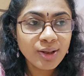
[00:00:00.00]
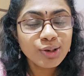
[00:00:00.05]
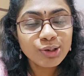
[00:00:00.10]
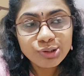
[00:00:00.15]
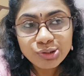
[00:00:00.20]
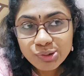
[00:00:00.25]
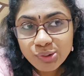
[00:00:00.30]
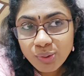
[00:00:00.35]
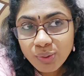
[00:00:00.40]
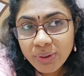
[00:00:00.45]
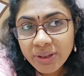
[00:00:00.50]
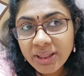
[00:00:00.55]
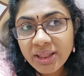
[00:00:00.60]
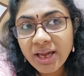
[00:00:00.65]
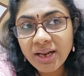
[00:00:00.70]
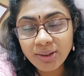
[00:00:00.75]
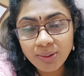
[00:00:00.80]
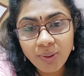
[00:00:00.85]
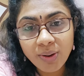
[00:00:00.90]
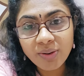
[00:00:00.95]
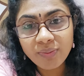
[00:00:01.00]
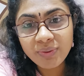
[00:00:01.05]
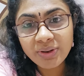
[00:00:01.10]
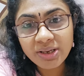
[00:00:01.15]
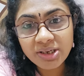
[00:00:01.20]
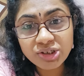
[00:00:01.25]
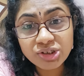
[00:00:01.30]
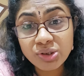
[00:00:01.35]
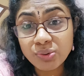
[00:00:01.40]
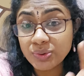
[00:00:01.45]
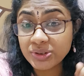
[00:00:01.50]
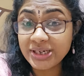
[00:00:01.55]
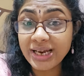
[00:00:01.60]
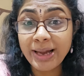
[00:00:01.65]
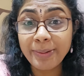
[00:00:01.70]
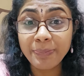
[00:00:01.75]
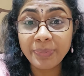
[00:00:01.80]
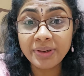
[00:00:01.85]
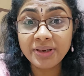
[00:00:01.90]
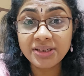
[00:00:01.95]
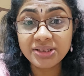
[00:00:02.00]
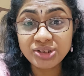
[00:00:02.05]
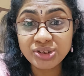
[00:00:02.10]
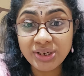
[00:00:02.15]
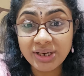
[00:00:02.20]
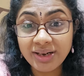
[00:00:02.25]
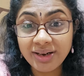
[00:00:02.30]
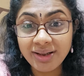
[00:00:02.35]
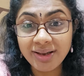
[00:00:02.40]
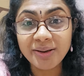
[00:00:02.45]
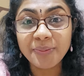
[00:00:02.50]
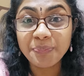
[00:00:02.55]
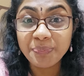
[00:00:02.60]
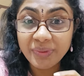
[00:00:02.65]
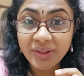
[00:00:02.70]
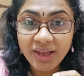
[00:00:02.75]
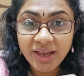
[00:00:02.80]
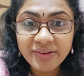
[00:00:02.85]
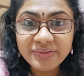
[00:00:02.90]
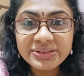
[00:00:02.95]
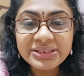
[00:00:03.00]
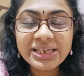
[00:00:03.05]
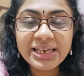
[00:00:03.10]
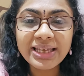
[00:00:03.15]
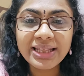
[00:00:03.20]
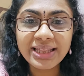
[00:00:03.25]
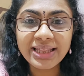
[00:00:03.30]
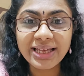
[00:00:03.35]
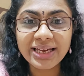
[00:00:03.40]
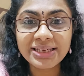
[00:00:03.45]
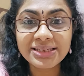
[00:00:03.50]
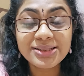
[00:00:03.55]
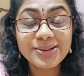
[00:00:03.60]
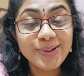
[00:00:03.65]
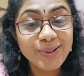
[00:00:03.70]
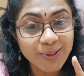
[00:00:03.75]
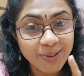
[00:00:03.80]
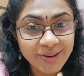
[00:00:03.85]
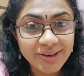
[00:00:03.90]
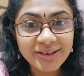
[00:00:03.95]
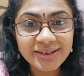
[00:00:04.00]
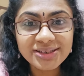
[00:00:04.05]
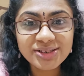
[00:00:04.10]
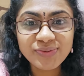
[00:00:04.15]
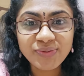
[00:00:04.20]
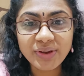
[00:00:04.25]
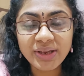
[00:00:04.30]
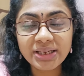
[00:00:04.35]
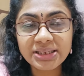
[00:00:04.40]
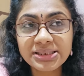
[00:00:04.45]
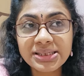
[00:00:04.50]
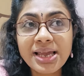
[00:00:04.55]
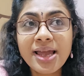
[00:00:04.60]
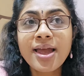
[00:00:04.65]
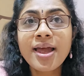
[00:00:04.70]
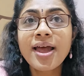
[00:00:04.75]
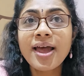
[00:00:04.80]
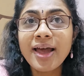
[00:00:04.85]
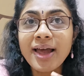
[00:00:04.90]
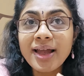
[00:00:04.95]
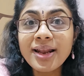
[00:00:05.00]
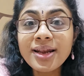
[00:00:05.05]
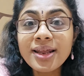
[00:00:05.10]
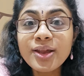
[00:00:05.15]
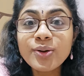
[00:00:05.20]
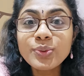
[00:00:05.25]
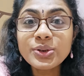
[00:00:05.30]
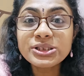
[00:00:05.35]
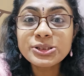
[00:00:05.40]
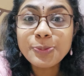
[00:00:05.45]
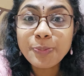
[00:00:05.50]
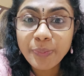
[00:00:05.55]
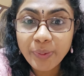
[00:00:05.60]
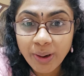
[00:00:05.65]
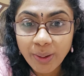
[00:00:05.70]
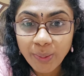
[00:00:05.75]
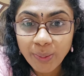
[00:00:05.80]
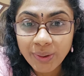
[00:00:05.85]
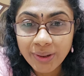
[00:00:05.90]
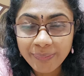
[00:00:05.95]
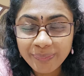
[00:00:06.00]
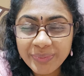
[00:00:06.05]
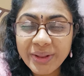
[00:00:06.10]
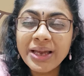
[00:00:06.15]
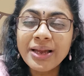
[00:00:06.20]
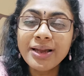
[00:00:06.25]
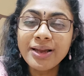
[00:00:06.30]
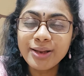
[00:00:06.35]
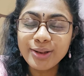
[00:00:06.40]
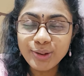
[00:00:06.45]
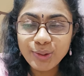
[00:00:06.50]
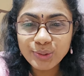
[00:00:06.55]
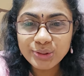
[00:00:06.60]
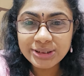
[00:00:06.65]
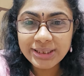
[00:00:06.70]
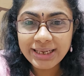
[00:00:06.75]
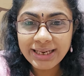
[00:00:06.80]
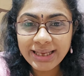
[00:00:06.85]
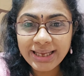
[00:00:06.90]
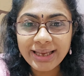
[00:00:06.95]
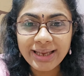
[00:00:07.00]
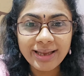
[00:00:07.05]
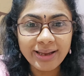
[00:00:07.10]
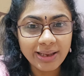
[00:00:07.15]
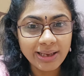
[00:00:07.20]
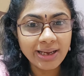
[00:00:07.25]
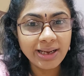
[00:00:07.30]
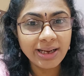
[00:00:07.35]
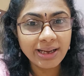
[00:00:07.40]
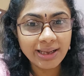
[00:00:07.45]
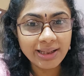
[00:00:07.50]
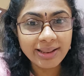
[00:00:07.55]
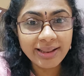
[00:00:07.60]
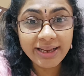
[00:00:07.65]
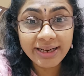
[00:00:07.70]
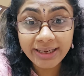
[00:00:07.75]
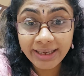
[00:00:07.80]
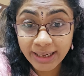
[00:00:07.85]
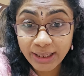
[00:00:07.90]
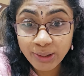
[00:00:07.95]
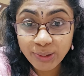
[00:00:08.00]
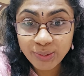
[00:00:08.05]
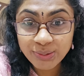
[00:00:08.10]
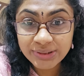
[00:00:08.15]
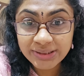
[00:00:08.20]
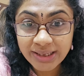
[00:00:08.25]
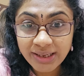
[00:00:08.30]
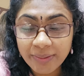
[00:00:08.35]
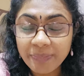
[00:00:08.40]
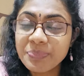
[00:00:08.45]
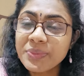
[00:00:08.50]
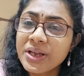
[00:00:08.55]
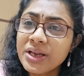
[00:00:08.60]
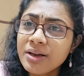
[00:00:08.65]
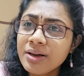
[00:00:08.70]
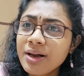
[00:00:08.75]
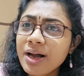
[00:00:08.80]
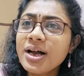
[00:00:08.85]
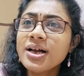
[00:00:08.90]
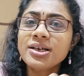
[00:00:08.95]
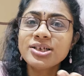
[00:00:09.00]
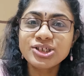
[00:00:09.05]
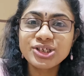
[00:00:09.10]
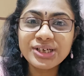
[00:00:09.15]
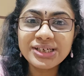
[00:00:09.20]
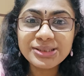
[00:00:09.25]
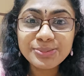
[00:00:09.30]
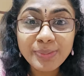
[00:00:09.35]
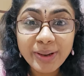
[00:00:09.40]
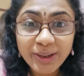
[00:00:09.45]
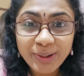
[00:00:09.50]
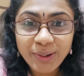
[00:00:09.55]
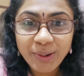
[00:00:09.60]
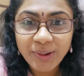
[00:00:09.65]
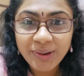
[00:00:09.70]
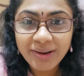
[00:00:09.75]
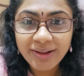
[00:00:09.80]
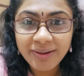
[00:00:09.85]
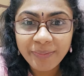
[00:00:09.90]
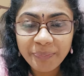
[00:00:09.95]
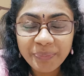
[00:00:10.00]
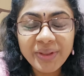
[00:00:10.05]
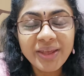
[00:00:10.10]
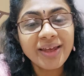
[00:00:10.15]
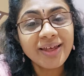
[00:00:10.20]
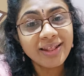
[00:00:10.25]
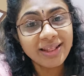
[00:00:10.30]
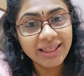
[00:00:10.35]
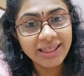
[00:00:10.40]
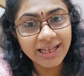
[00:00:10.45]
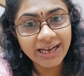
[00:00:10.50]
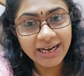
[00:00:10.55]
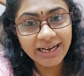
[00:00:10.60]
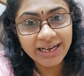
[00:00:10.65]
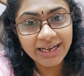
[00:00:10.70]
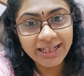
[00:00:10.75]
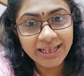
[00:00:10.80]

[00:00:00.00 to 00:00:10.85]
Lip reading: So in that convocation which happened in Chennai, I've seen that on his face and he was proud. Usually they tend to say, ah, she's my daughter. That